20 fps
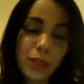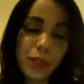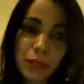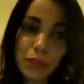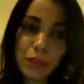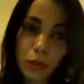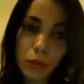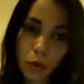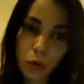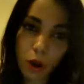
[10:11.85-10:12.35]

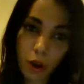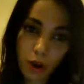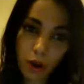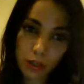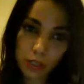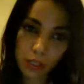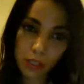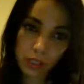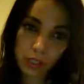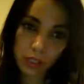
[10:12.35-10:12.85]
even
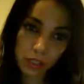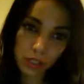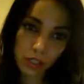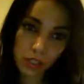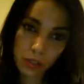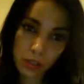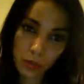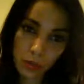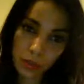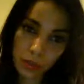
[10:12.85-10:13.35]
rocks,
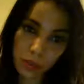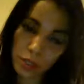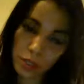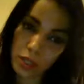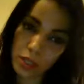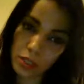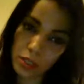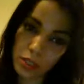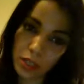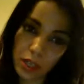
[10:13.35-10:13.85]
stones,
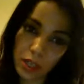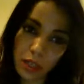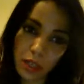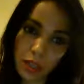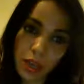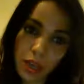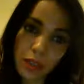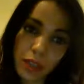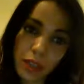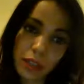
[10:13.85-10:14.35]
things
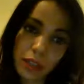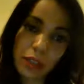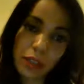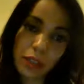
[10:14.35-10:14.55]
like that. They